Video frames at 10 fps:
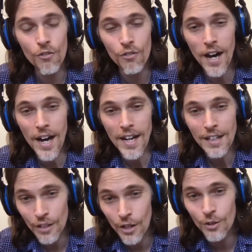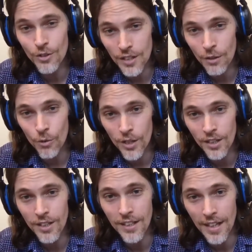find those that
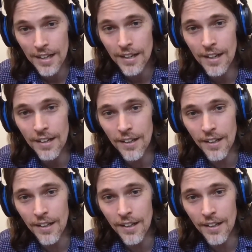really hit it,